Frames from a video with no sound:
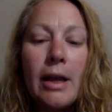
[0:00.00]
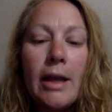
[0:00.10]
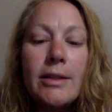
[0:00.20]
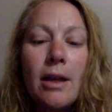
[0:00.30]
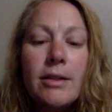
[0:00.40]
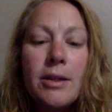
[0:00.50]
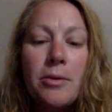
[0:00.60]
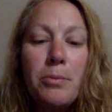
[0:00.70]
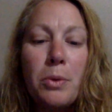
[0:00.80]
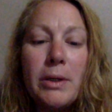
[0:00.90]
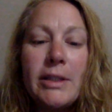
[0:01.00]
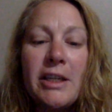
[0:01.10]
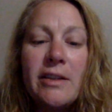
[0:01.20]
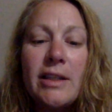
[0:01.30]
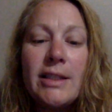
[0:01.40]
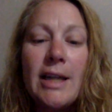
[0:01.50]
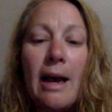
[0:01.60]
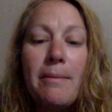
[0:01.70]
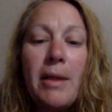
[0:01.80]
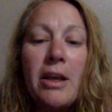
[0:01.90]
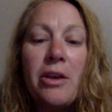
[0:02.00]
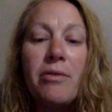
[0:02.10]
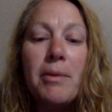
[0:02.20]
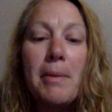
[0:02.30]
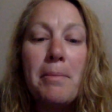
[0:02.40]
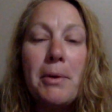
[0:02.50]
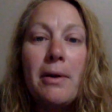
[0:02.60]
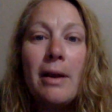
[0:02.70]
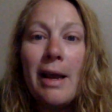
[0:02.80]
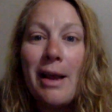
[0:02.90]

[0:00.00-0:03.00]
It's also important during this time that you remember